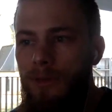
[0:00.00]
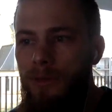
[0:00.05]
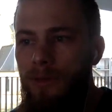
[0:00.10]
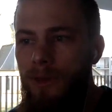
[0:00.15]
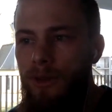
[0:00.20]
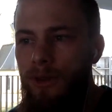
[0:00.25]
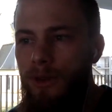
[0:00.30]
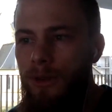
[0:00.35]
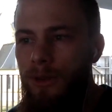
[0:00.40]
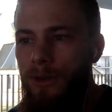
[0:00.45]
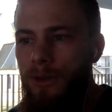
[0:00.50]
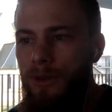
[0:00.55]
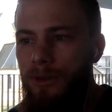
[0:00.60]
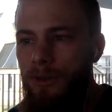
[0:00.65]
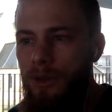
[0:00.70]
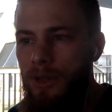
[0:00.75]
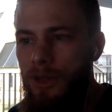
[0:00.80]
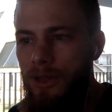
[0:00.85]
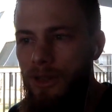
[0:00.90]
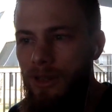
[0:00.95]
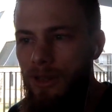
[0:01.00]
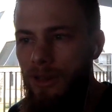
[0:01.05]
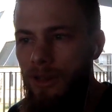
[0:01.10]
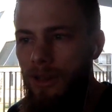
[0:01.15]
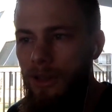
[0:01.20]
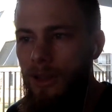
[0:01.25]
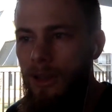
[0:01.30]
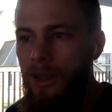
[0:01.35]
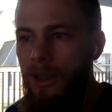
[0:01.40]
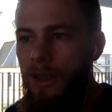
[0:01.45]
403
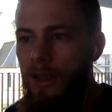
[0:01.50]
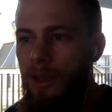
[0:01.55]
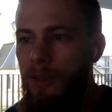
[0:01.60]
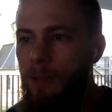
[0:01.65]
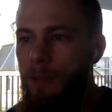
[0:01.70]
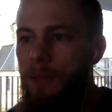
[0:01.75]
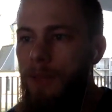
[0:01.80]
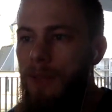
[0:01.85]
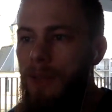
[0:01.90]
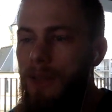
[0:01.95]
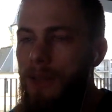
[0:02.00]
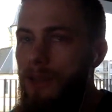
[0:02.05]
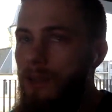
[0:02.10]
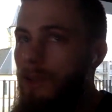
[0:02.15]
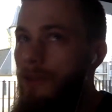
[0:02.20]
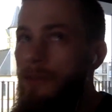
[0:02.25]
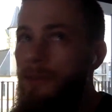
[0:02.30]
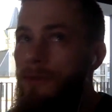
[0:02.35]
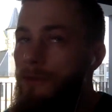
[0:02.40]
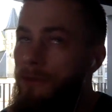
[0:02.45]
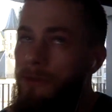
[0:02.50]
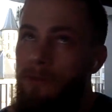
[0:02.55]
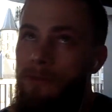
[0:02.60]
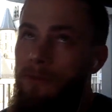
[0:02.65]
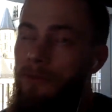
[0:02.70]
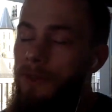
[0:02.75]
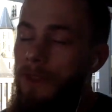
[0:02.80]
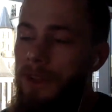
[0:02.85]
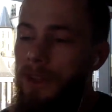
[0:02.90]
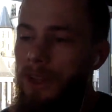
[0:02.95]
because of
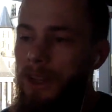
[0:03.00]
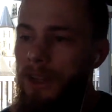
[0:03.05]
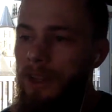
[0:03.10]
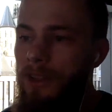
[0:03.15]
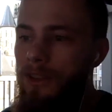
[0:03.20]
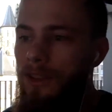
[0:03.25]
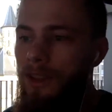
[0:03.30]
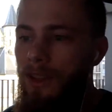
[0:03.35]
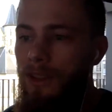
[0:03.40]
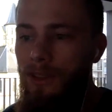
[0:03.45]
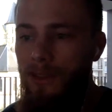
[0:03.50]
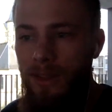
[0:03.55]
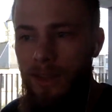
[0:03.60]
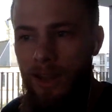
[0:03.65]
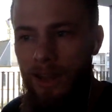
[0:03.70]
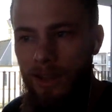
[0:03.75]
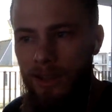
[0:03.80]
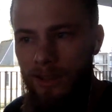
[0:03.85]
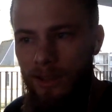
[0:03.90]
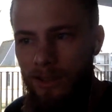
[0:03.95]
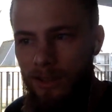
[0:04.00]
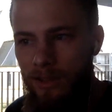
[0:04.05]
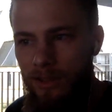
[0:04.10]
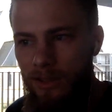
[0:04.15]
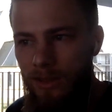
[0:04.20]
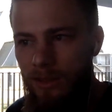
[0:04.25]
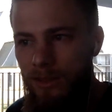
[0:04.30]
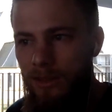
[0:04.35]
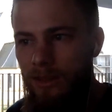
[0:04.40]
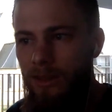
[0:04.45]
denied entity
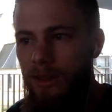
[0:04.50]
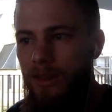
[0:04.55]
access,